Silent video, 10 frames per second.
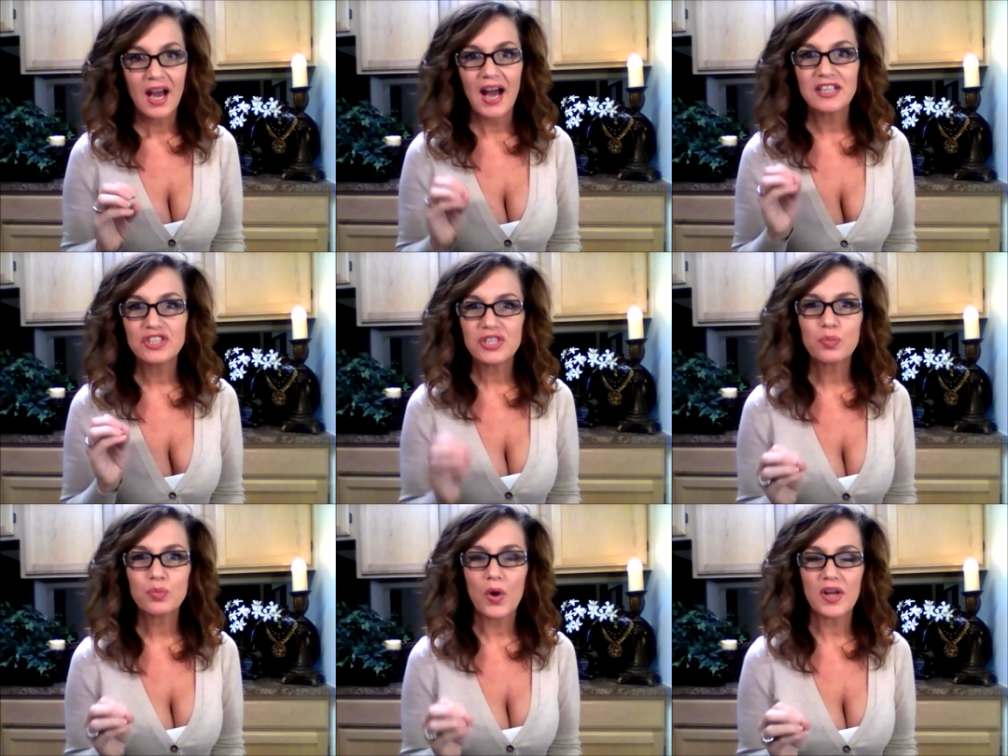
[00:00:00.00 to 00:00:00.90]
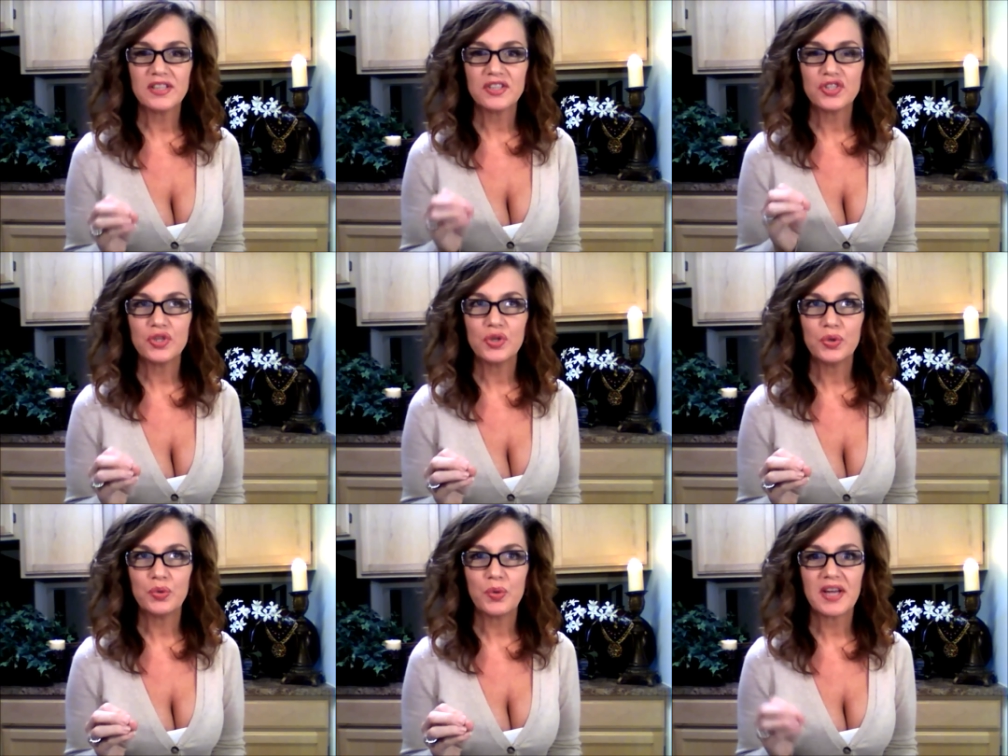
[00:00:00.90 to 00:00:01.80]
I just want
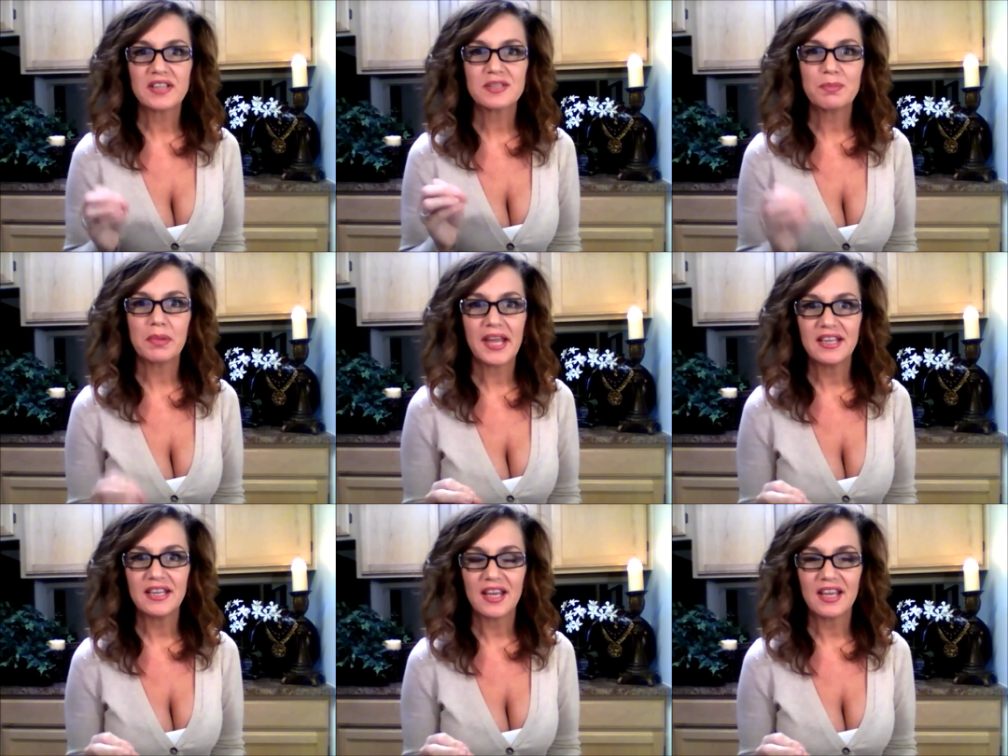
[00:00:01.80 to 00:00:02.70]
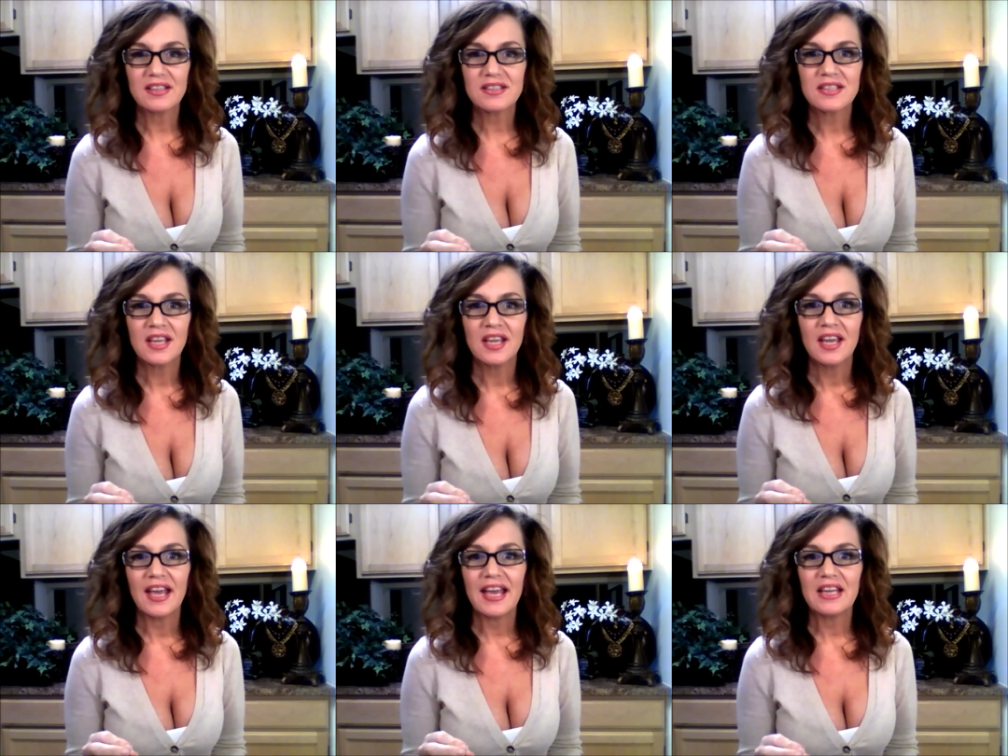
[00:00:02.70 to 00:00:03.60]
to explain it
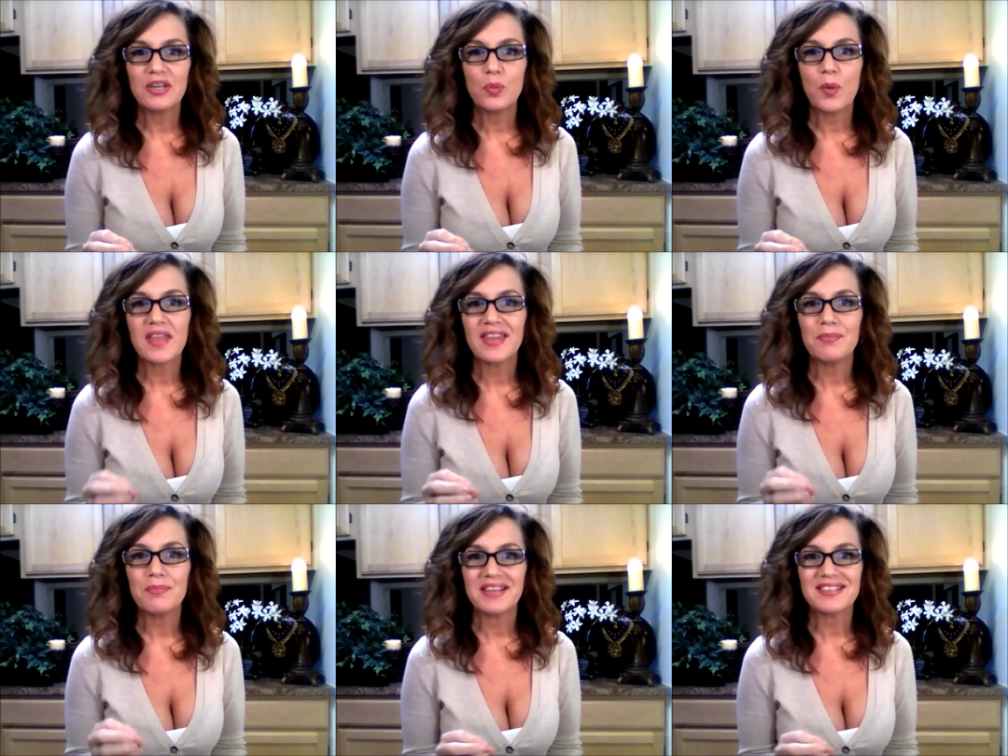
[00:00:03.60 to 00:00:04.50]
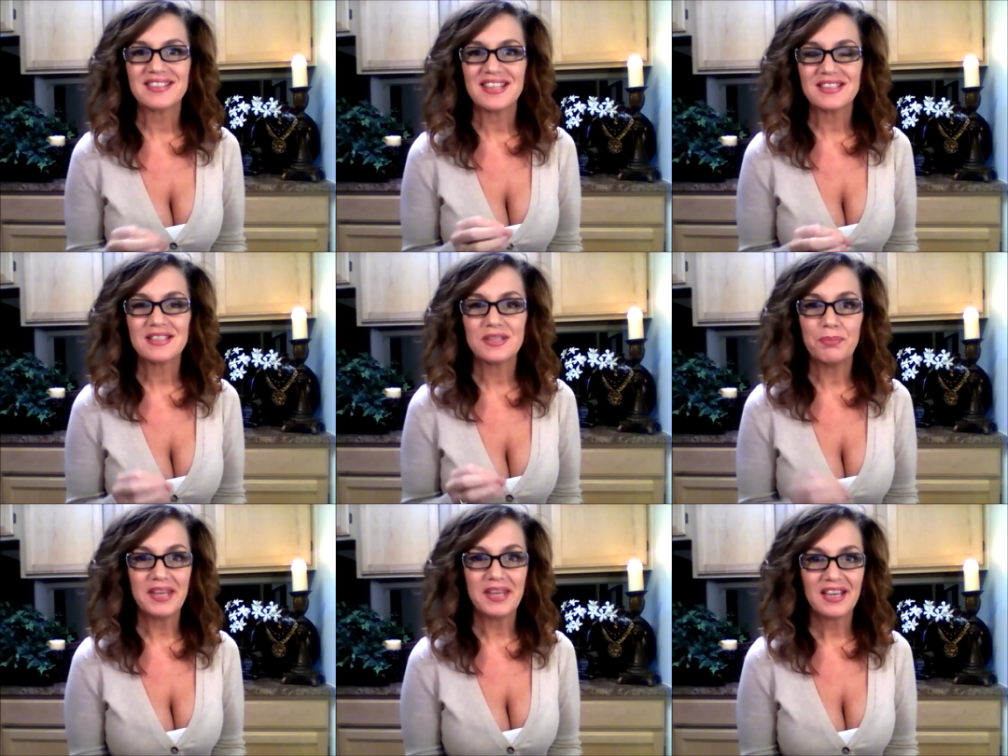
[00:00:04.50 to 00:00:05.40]
in a way that it makes sense to
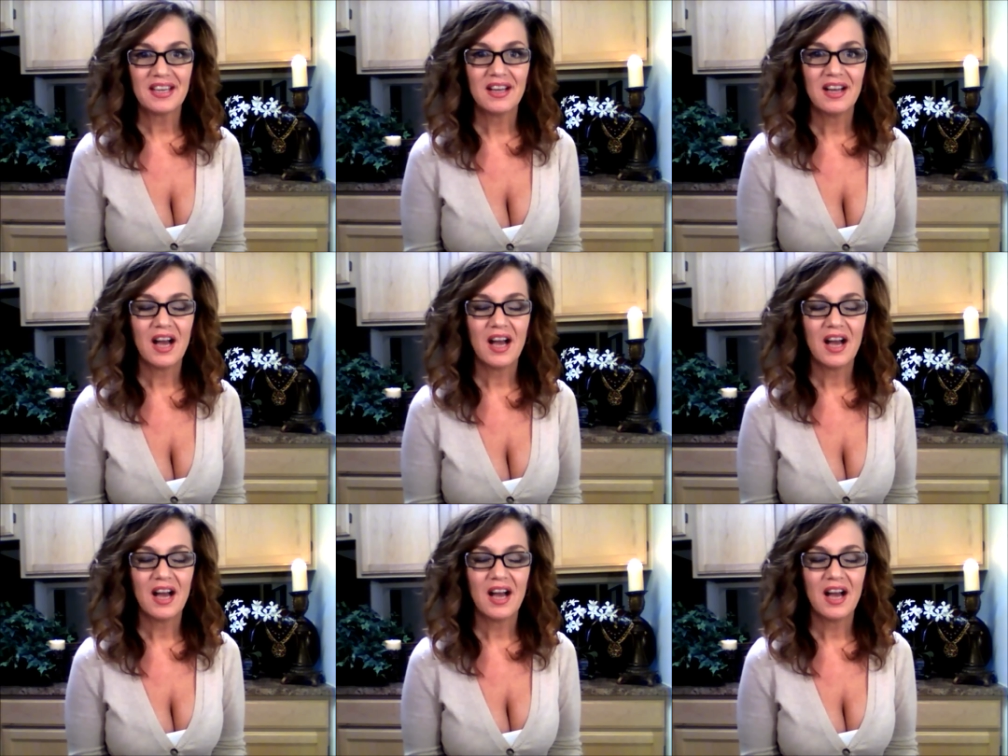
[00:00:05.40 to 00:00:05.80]
me.